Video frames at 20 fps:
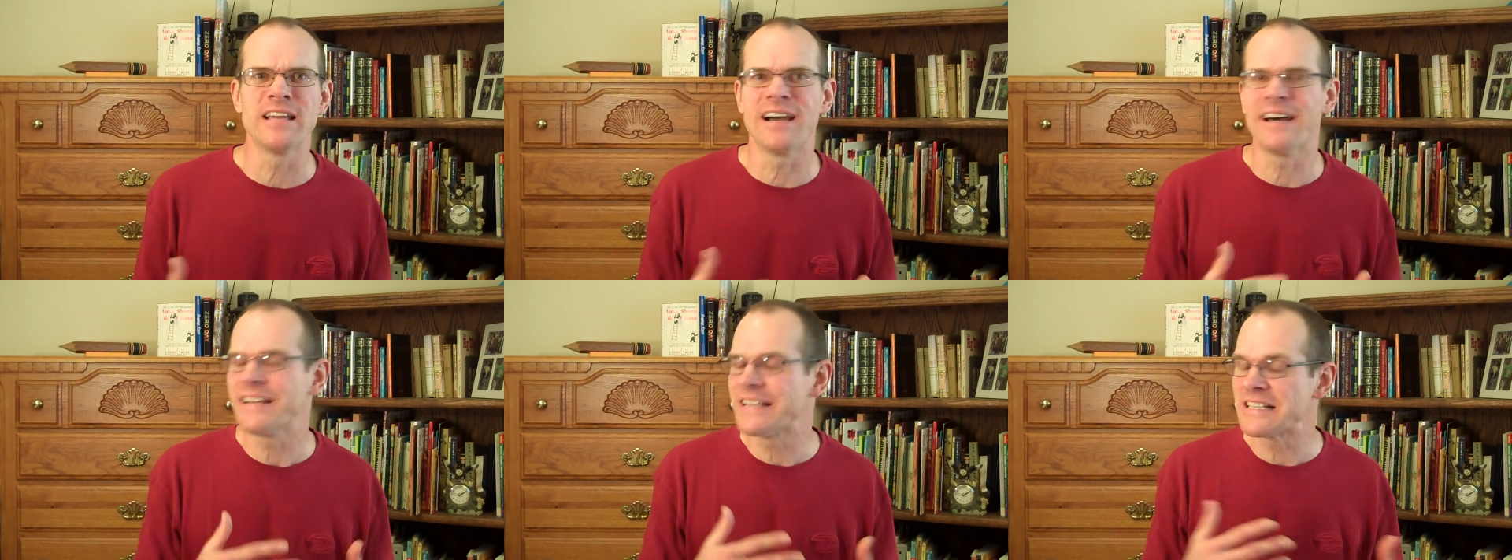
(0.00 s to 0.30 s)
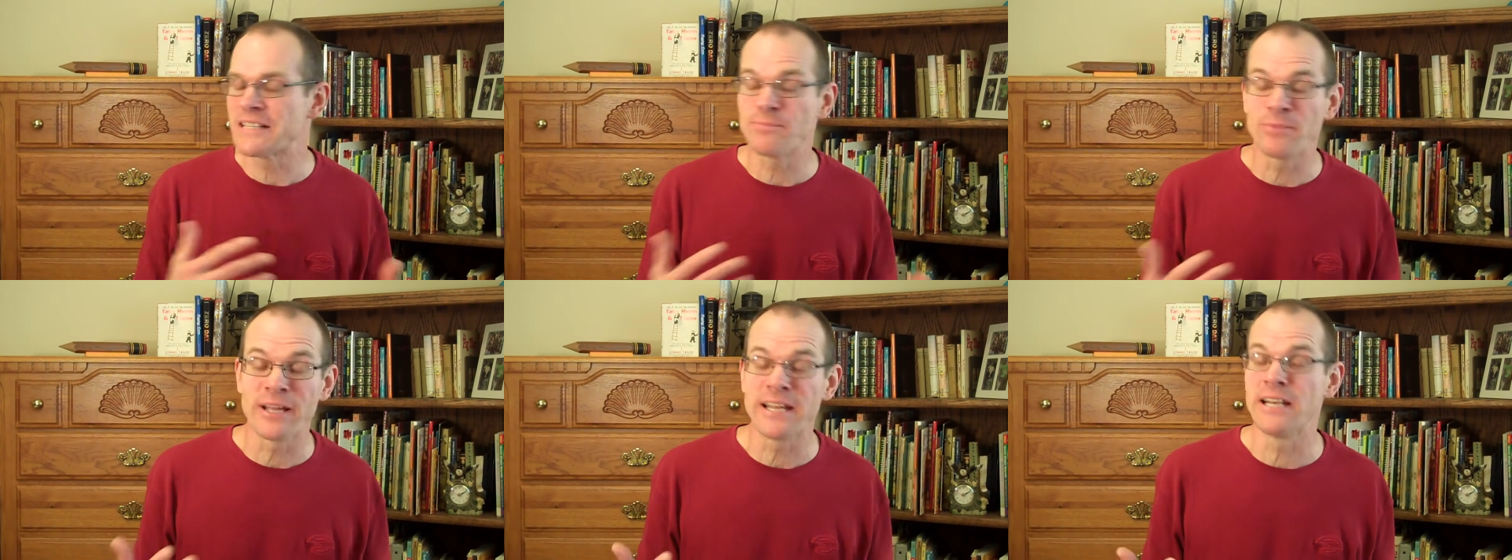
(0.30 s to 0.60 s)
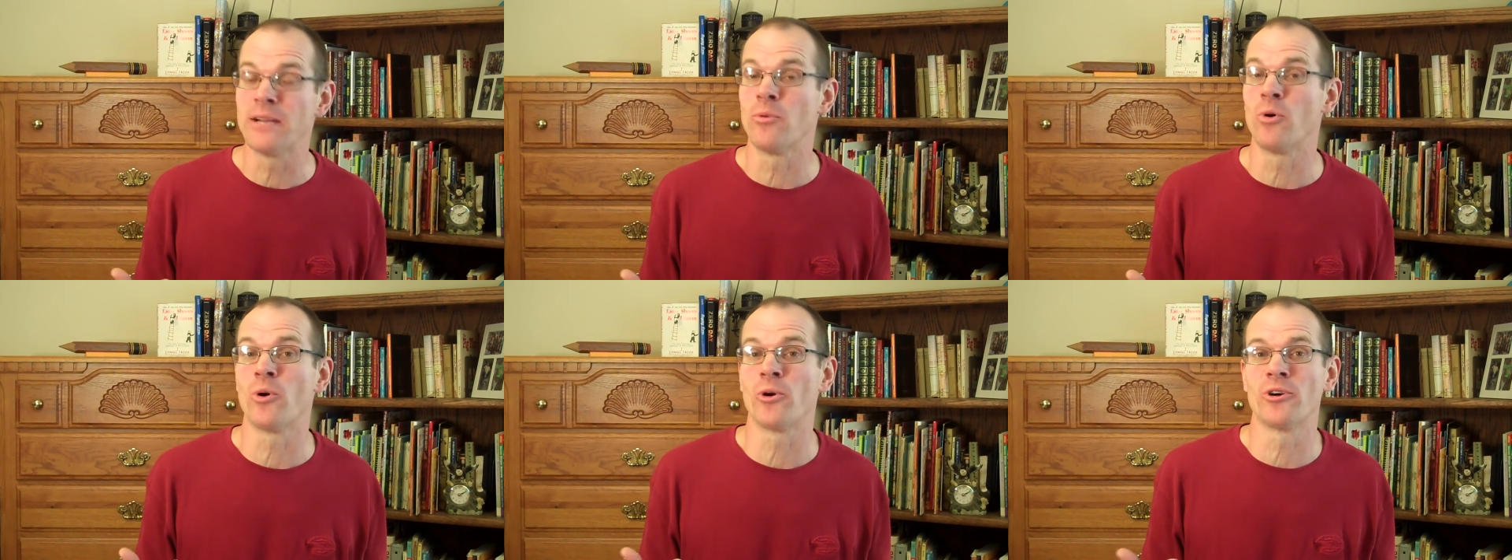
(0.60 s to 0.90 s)

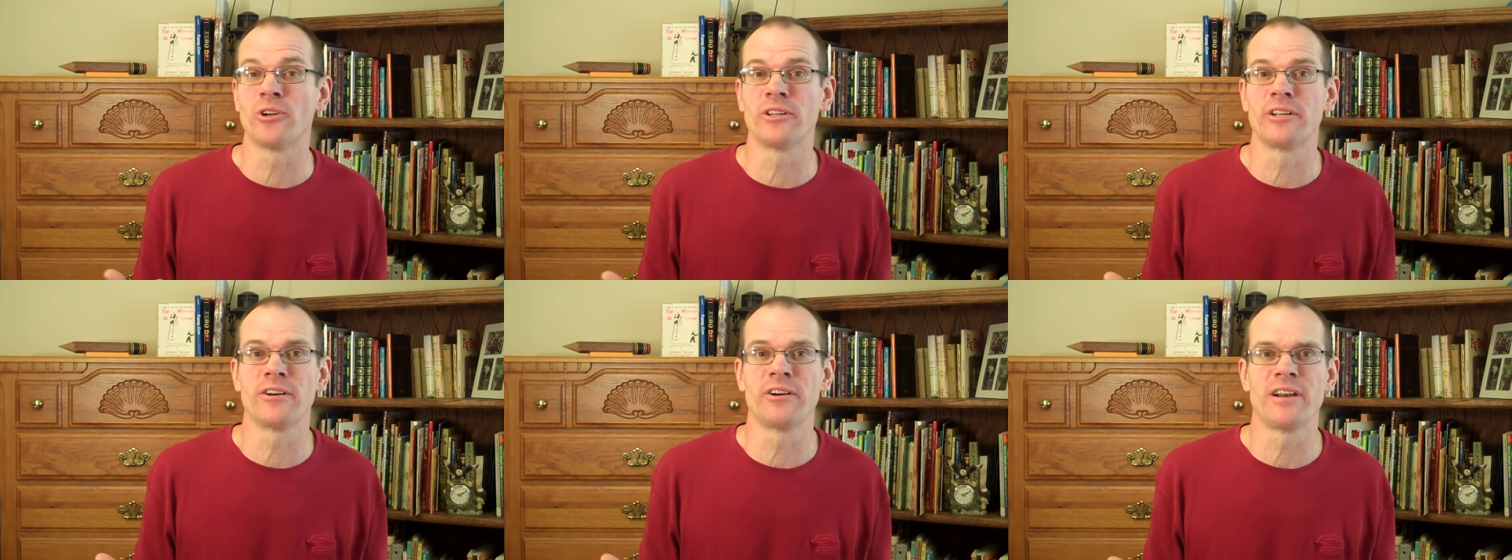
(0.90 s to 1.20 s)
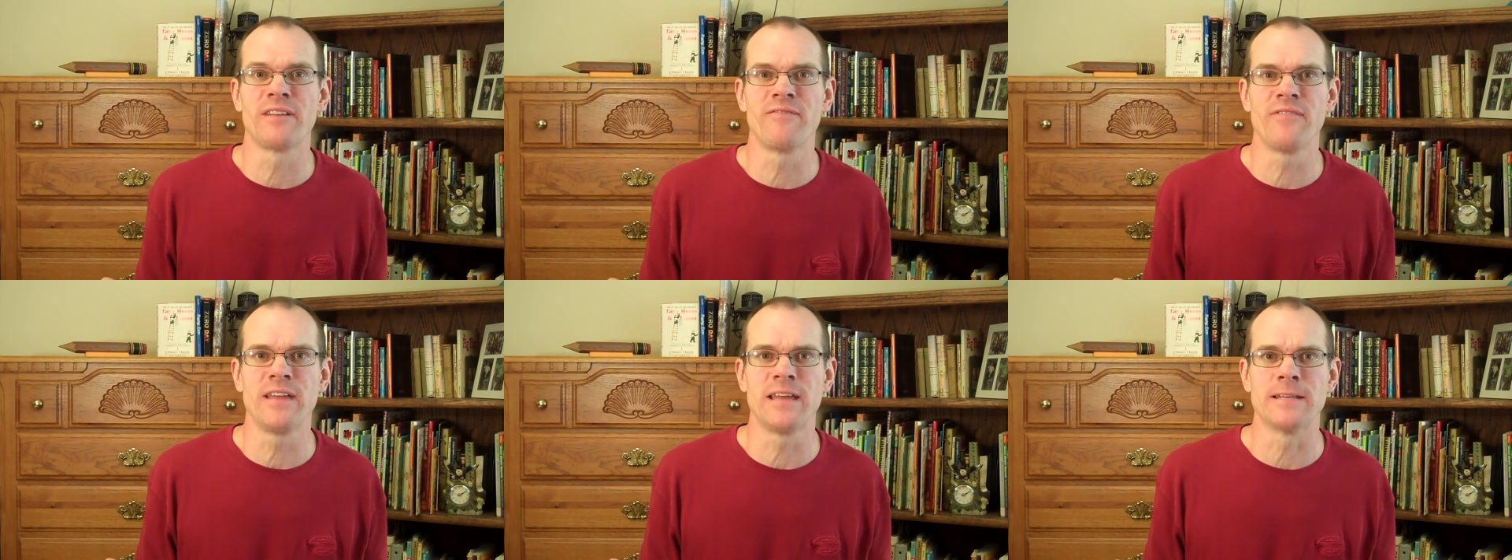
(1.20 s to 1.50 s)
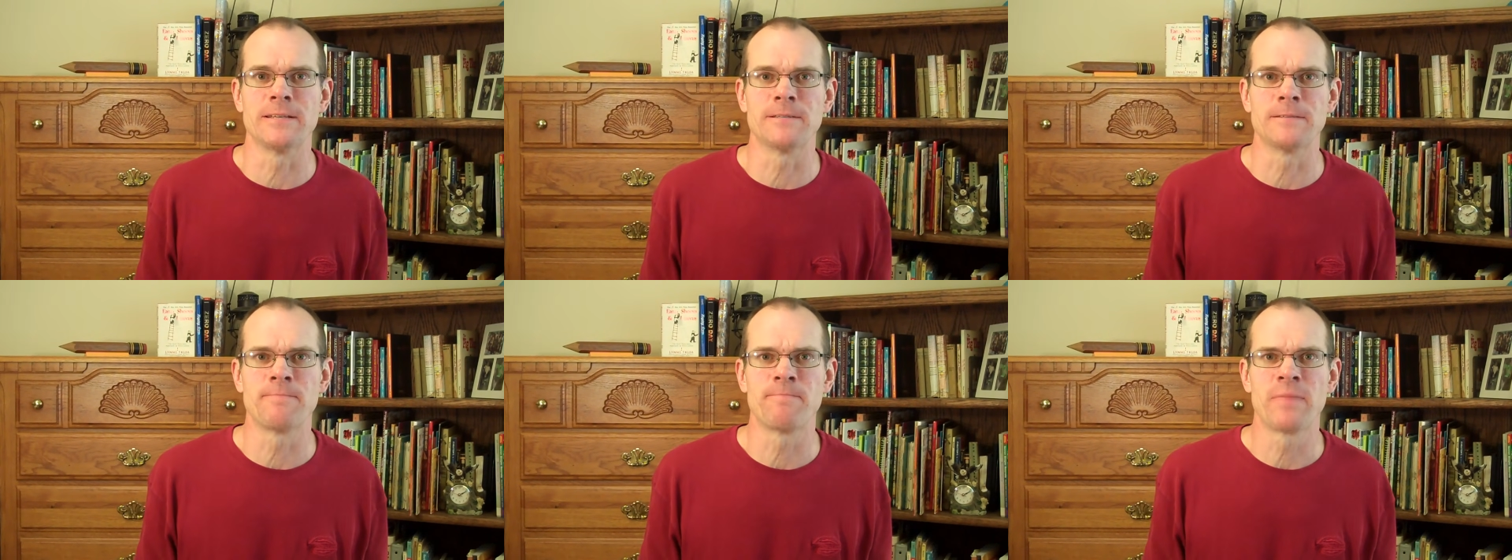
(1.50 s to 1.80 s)
unexplainable earlier
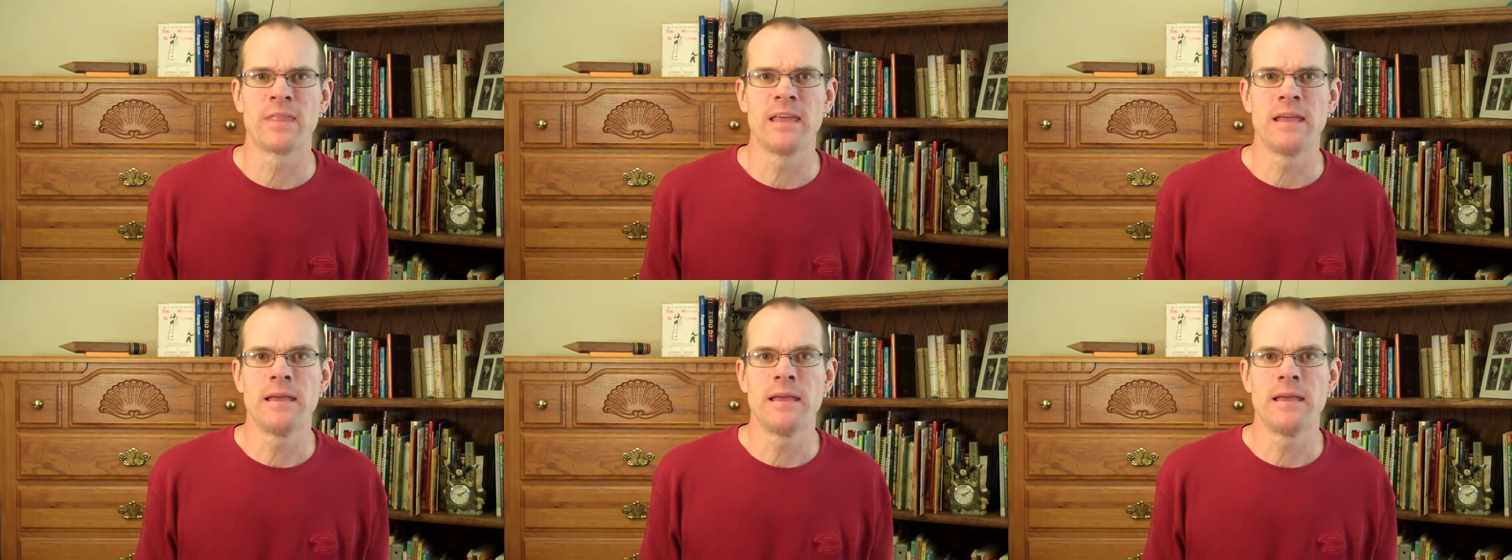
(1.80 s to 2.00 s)
events.